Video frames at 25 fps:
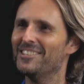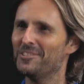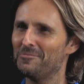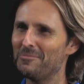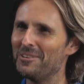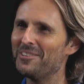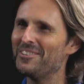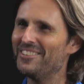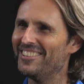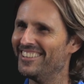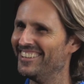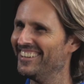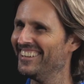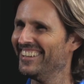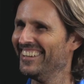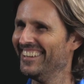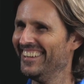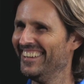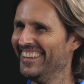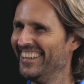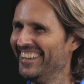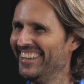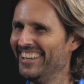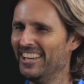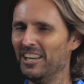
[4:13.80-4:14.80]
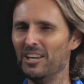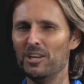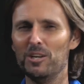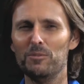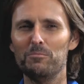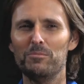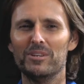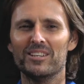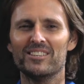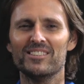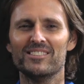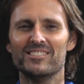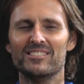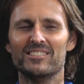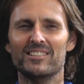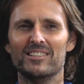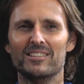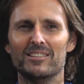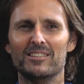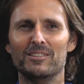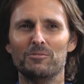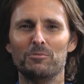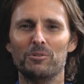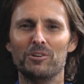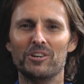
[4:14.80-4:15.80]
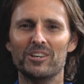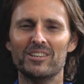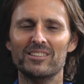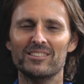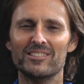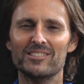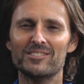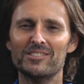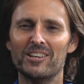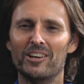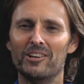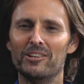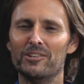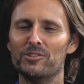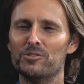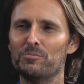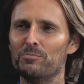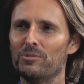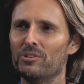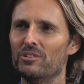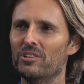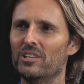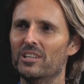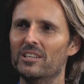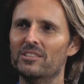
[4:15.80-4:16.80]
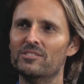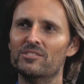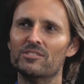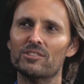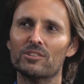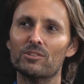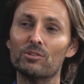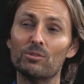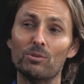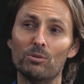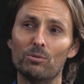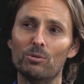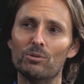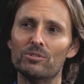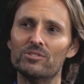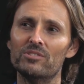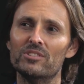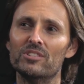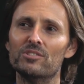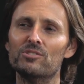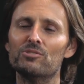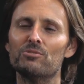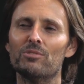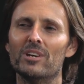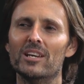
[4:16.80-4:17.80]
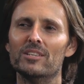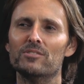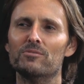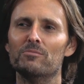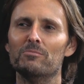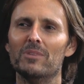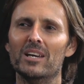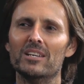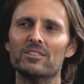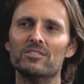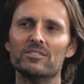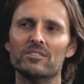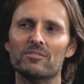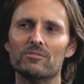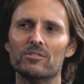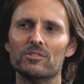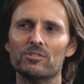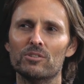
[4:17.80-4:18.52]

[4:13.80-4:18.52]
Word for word: Spirit, mm, mm, because the, the work mm. of this Holy Spirit is to cause this transformation of the